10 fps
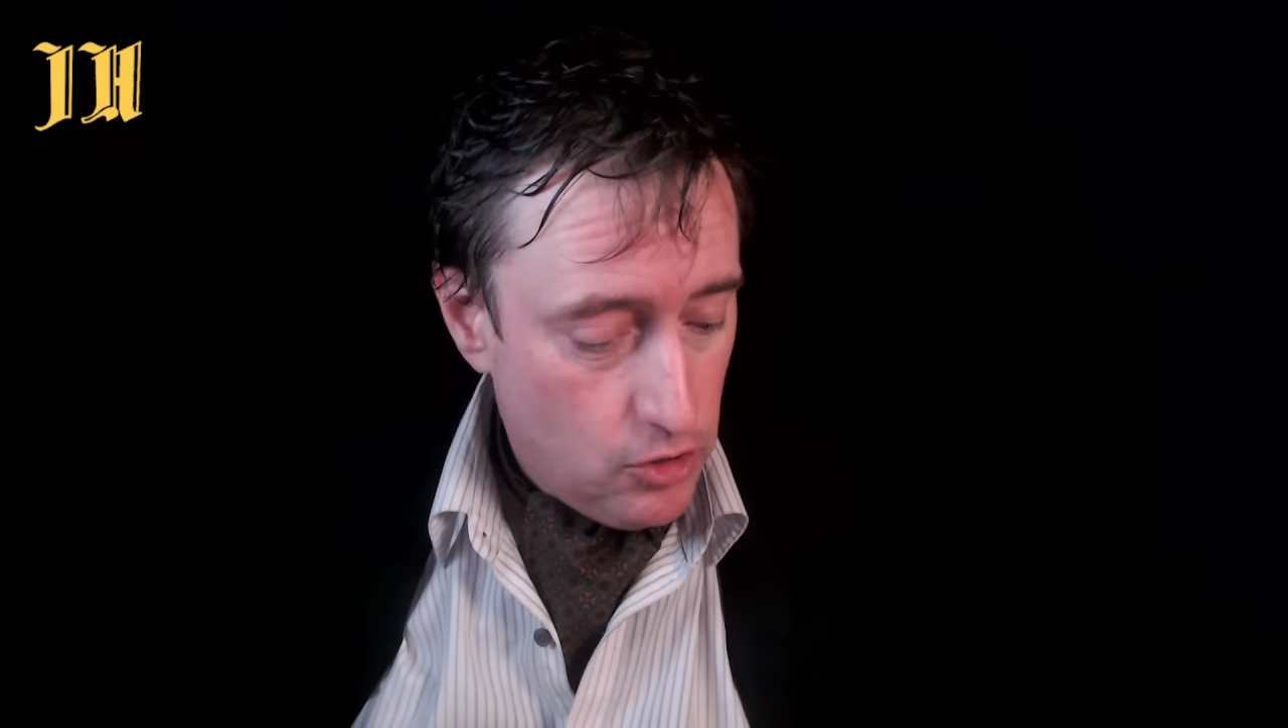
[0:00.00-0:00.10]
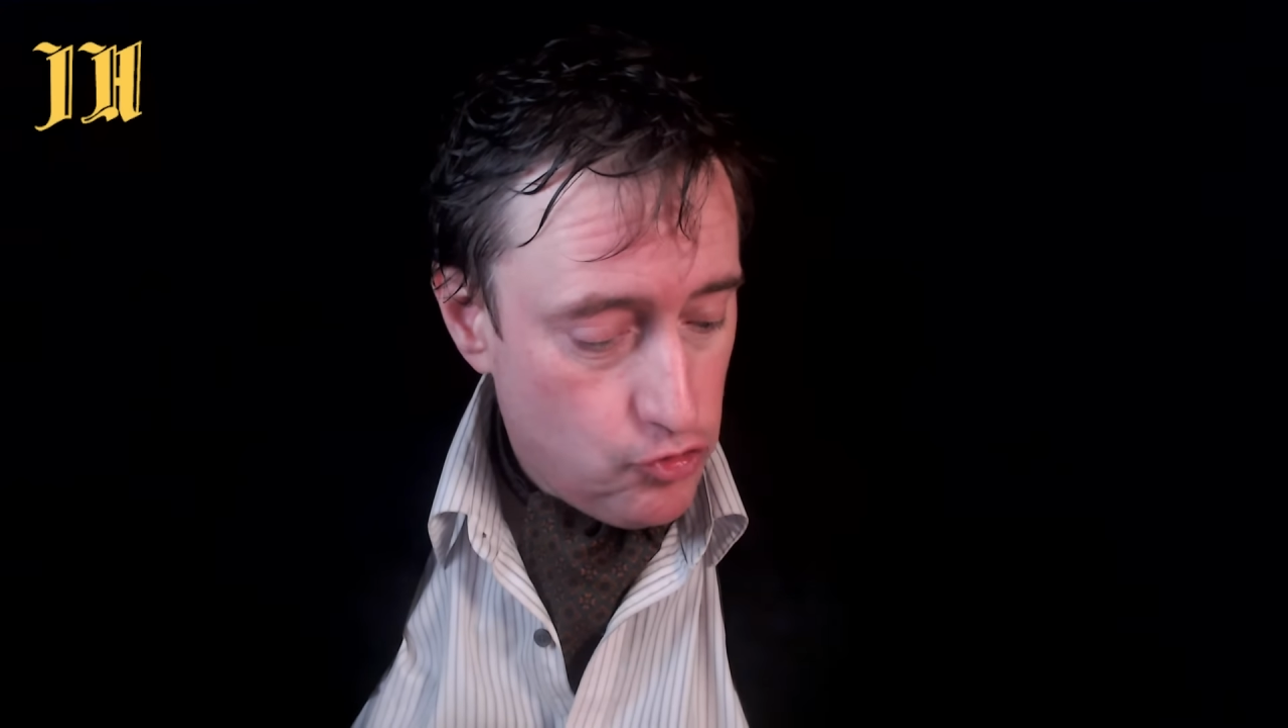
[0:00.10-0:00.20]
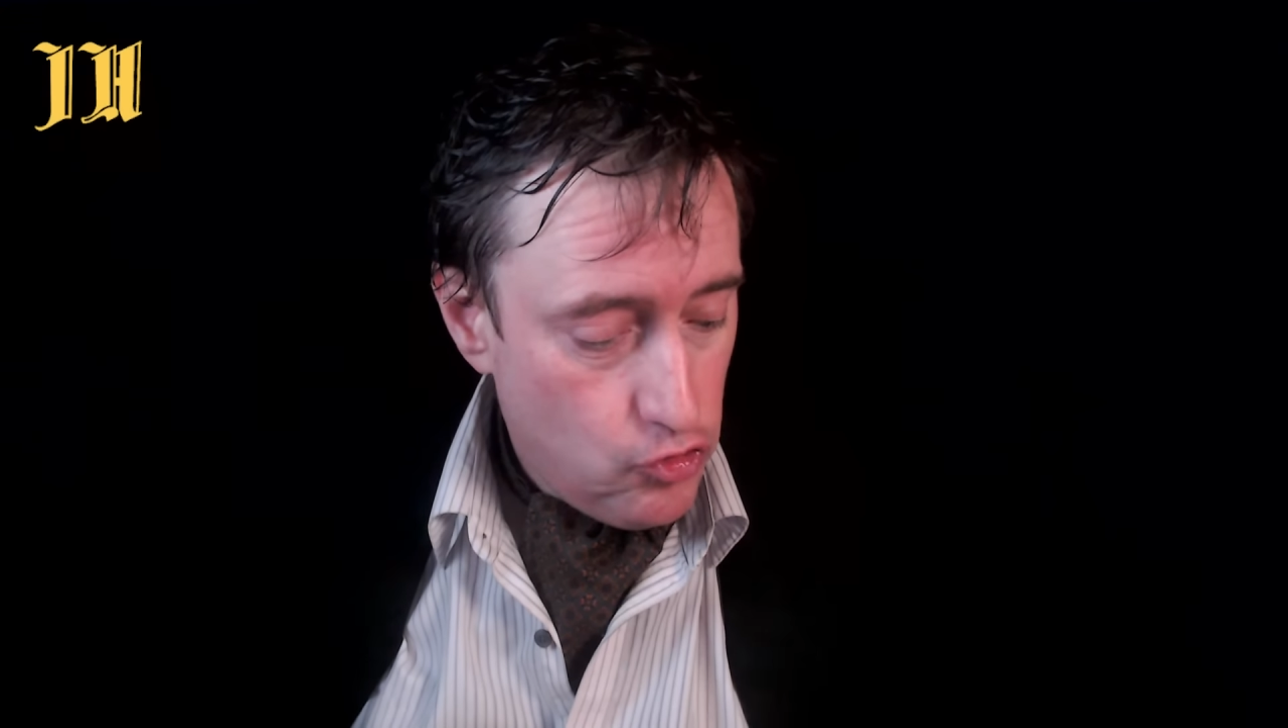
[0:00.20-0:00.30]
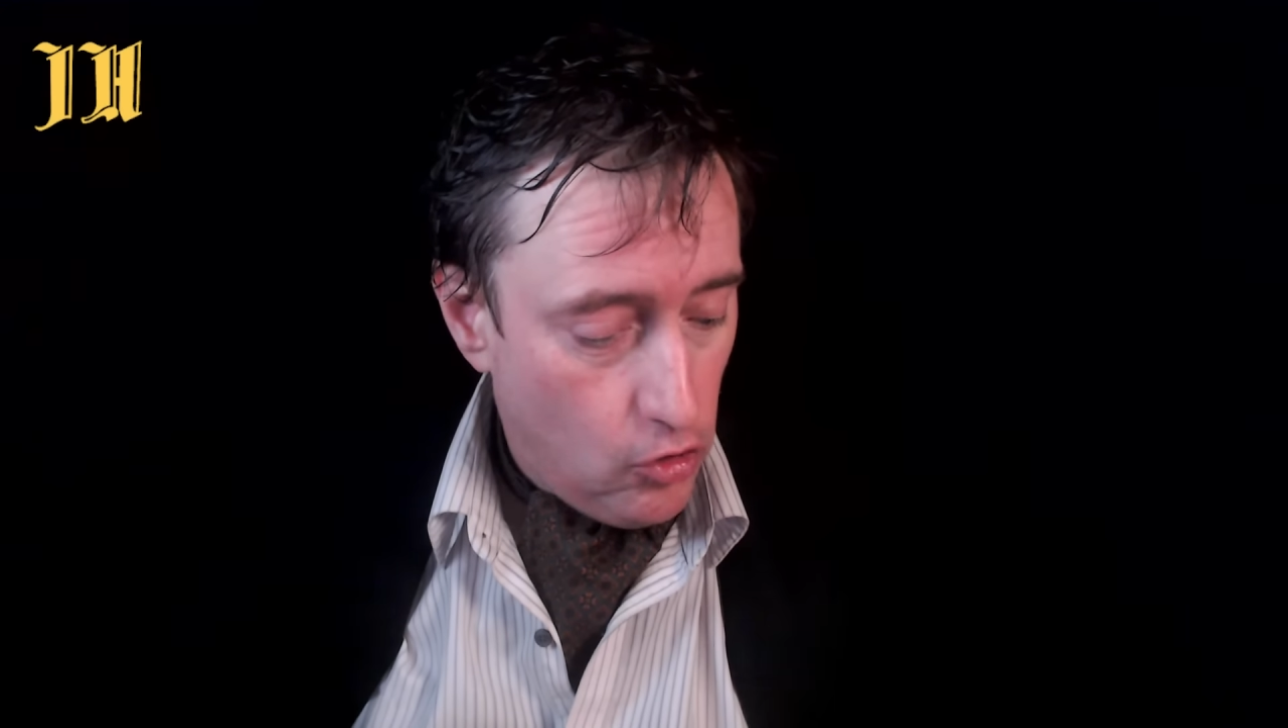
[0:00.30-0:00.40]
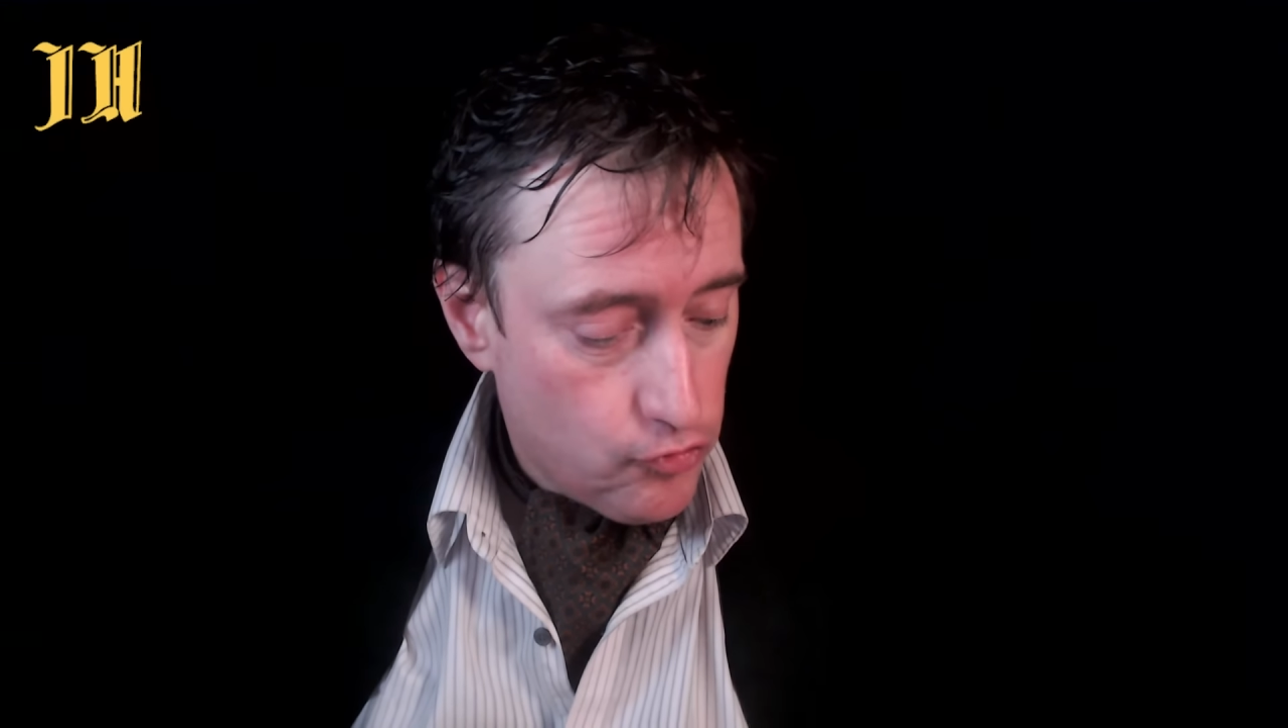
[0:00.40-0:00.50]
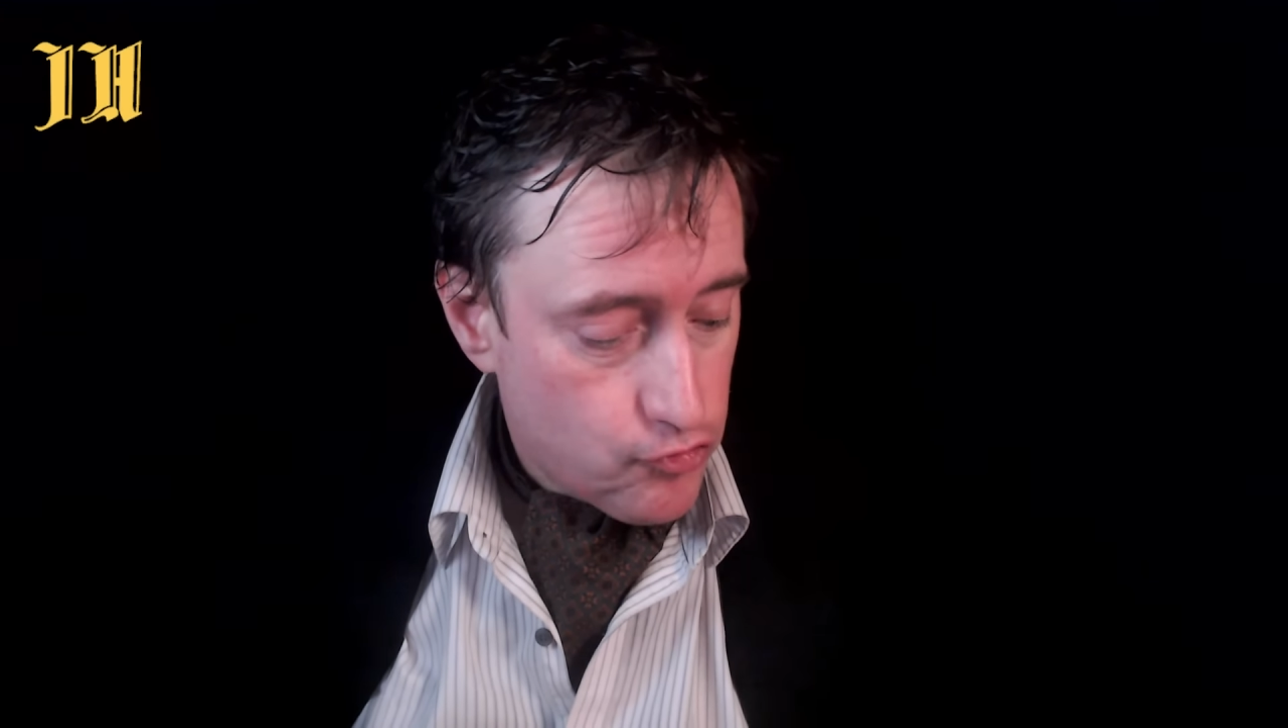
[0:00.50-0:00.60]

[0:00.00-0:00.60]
not